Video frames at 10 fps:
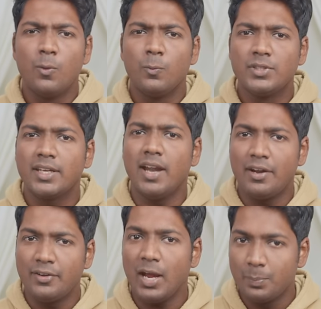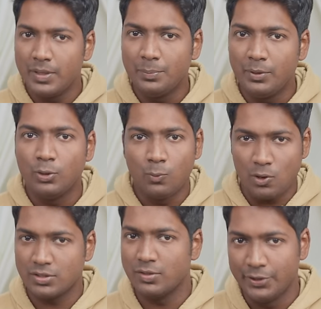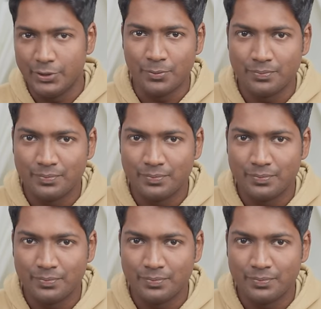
which can attract people to watch the video.